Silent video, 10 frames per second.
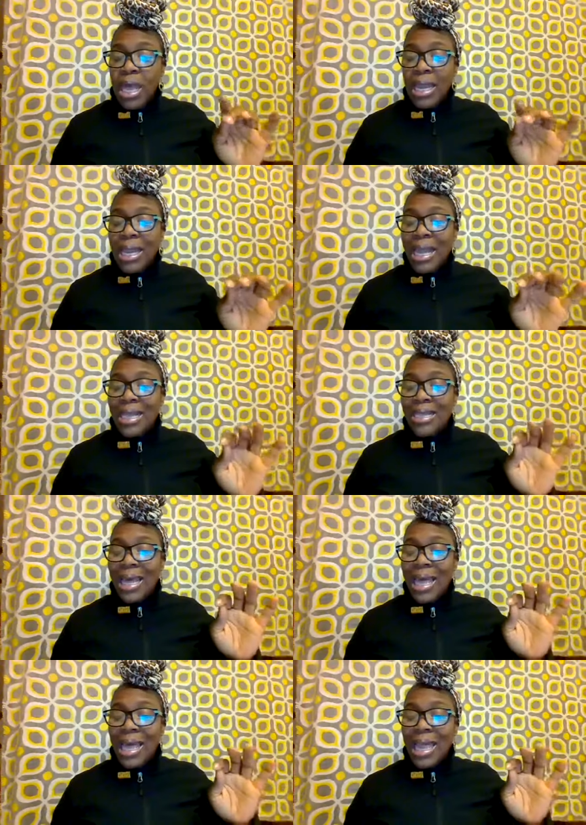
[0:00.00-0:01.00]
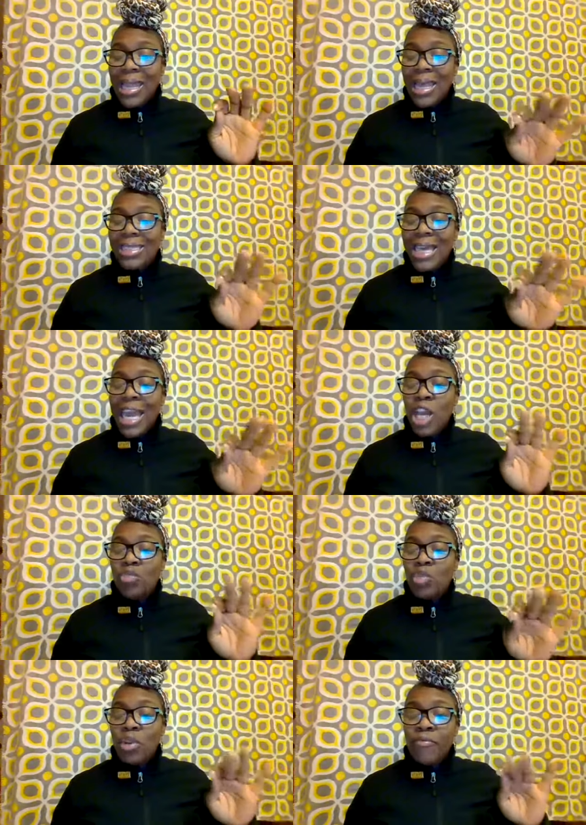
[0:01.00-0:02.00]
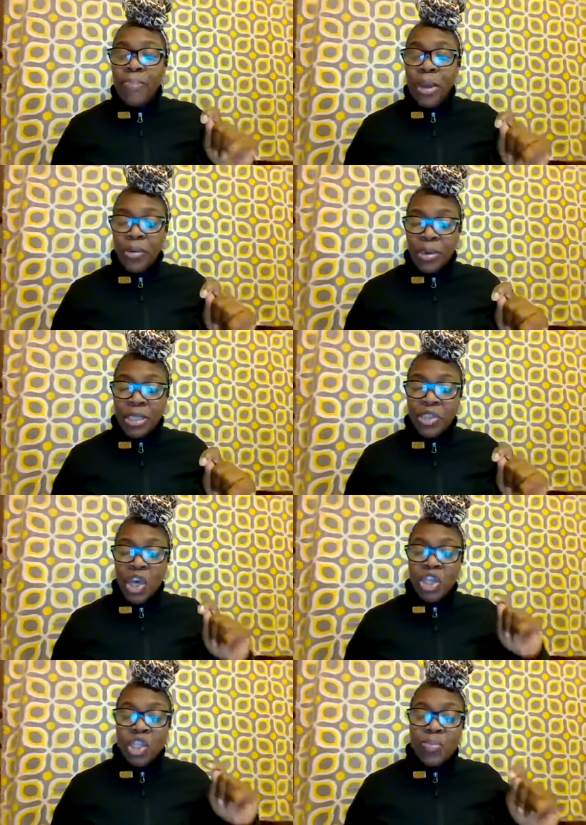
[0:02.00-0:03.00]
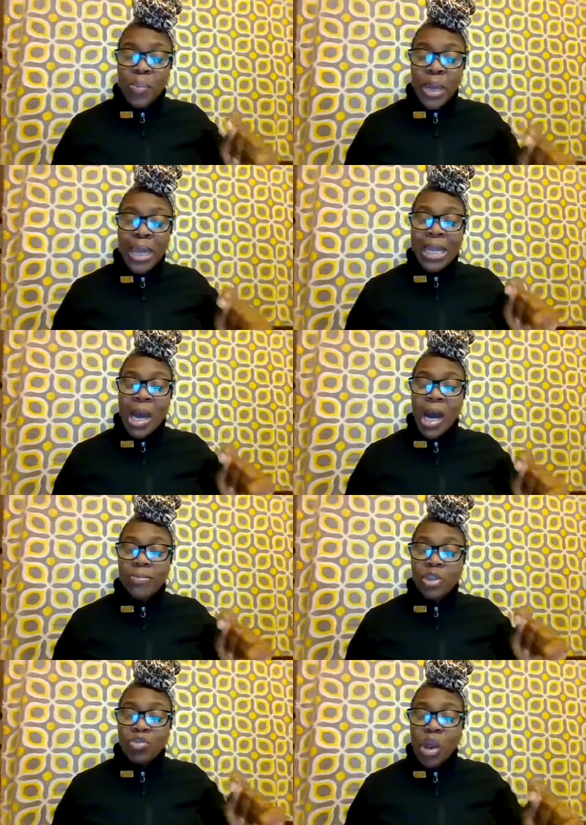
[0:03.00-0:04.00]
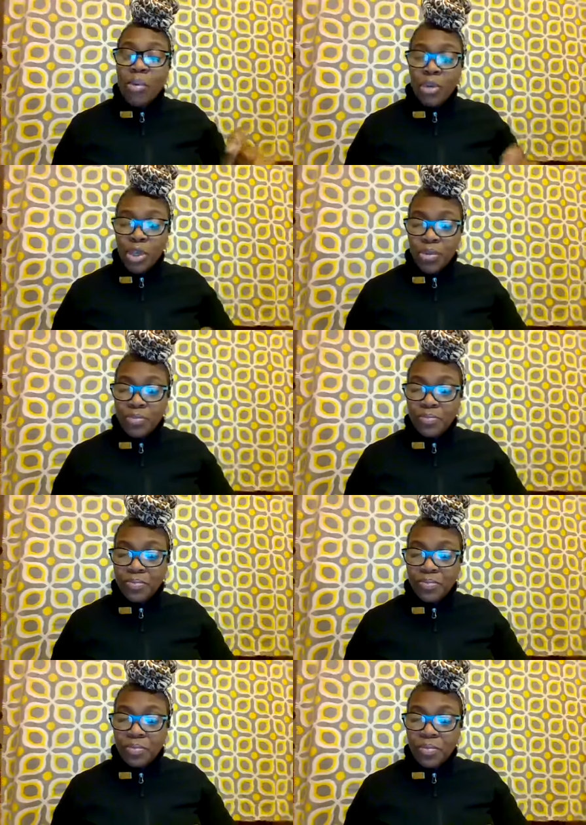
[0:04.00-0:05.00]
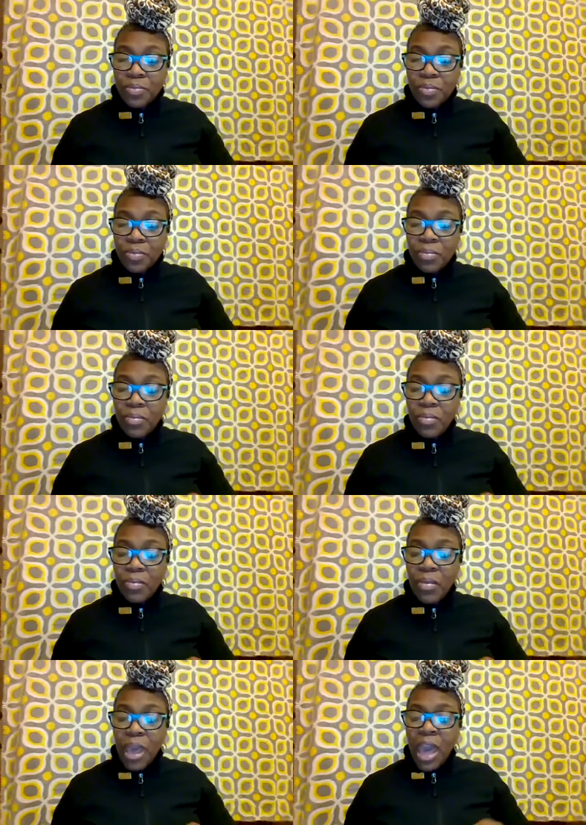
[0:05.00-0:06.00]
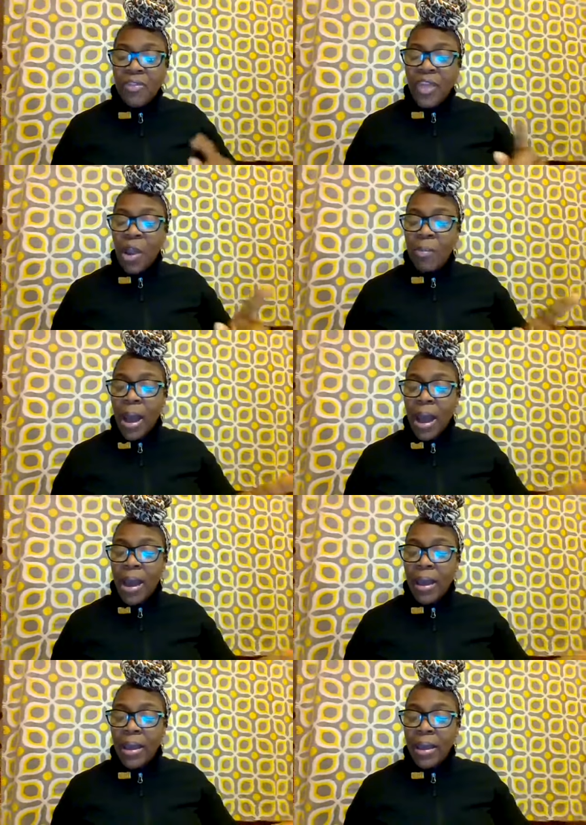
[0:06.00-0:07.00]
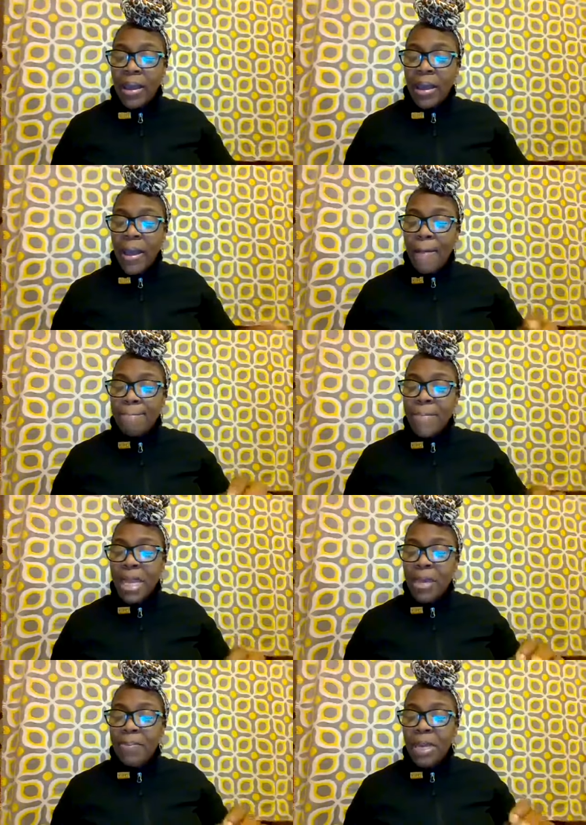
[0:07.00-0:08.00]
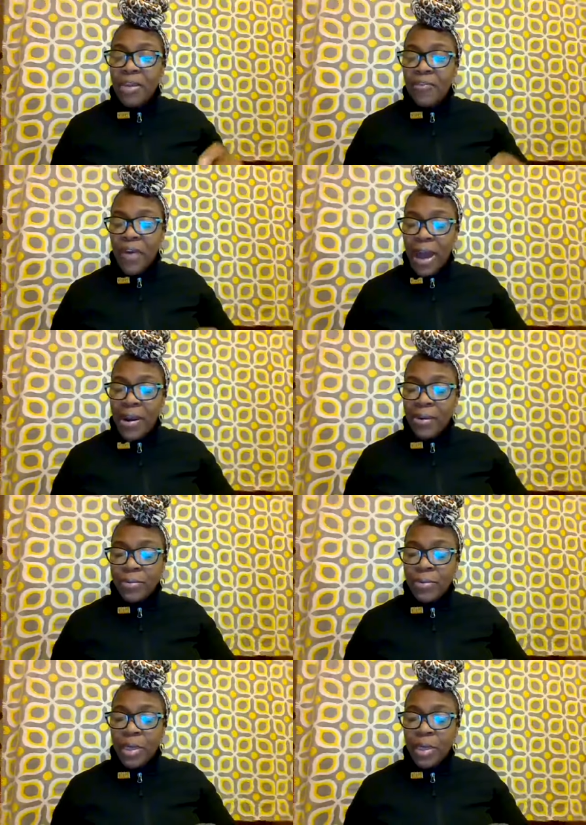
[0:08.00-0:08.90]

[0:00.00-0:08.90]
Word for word: let lest any root of bitterness springing up trouble you, and thereby many be defiled.